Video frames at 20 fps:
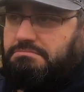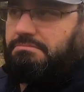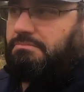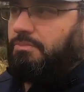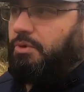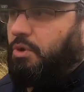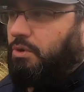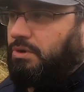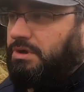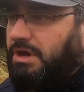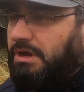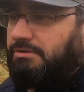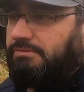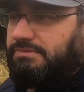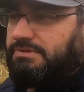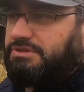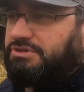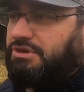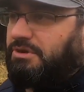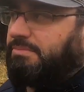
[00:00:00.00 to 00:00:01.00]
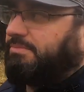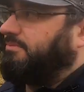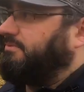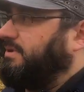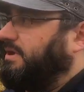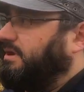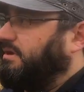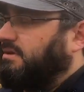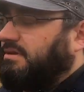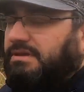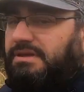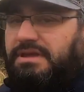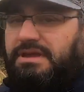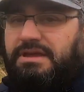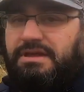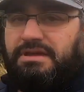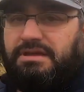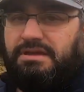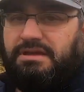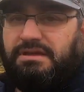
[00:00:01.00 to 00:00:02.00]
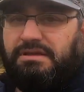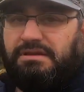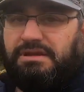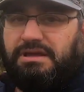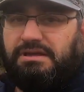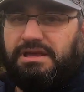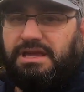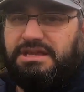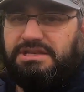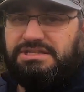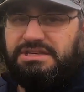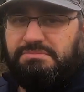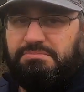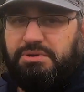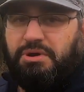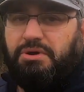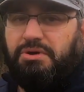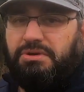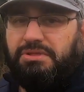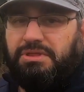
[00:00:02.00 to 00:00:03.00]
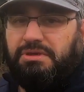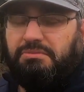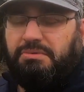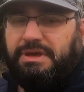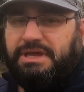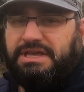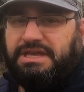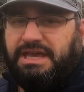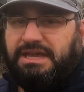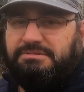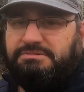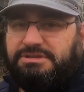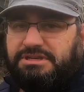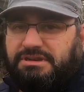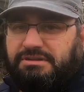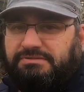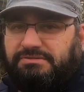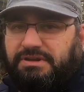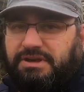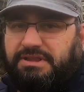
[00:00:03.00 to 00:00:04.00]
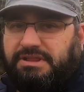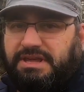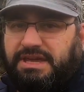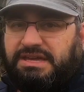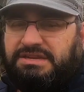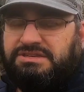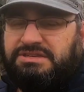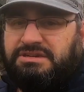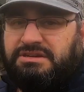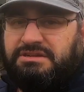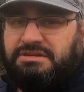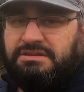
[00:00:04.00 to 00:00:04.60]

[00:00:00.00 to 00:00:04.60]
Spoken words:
walk over the top of it. It's important that we keep stuff like this.